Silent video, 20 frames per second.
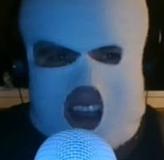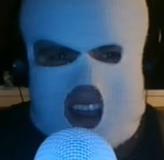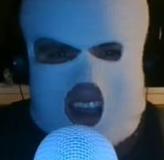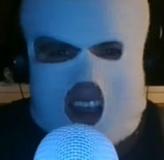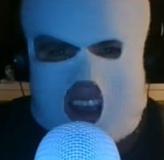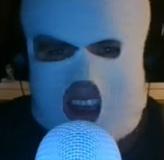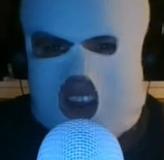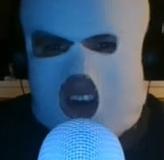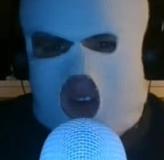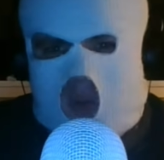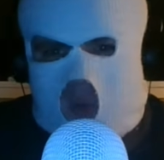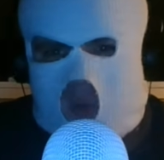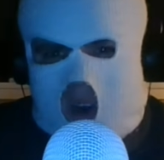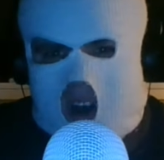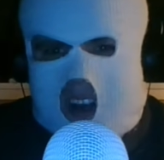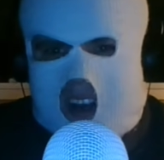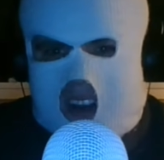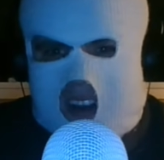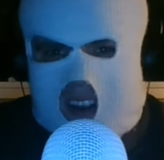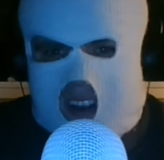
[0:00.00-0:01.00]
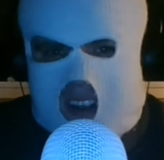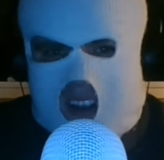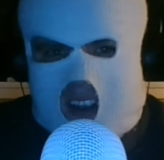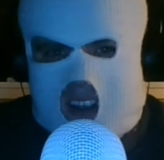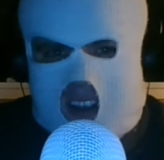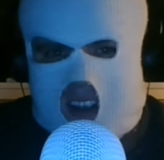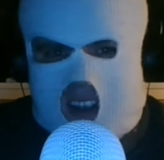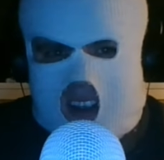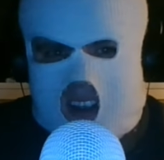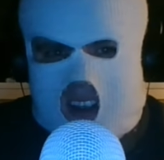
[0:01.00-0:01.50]
either one
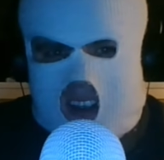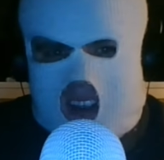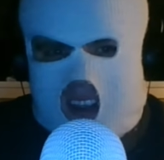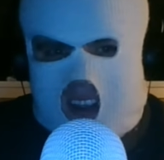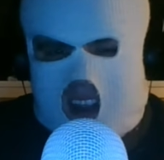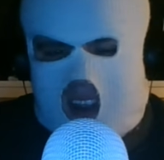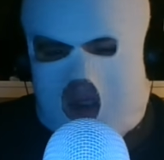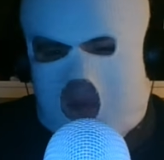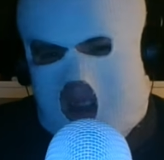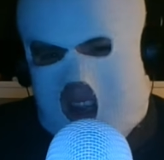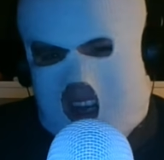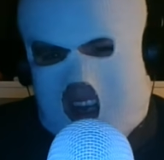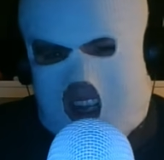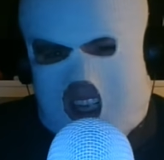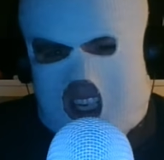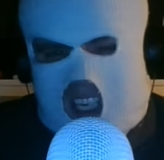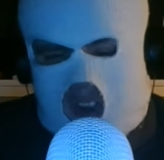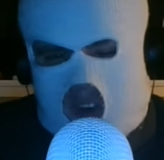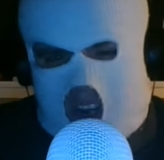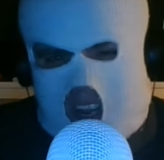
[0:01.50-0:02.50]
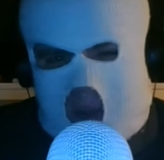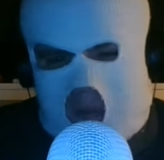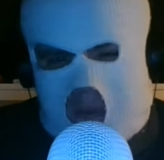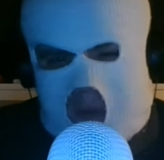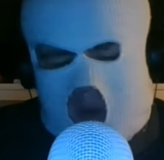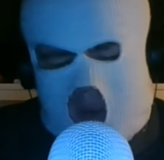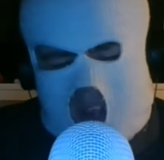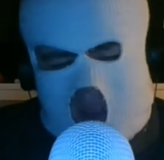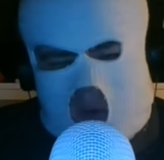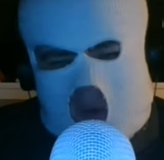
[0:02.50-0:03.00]
can be an extreme.
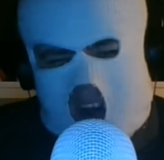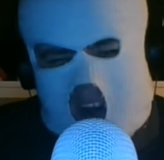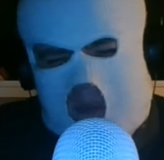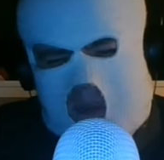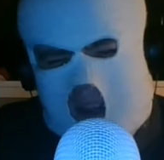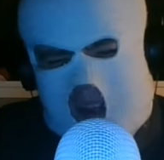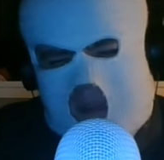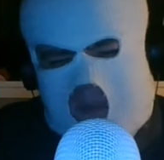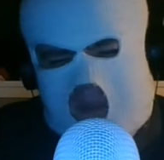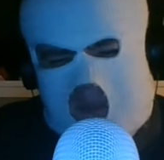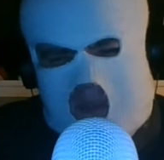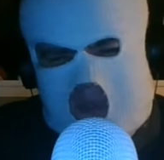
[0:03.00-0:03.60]
Do you get what I mean?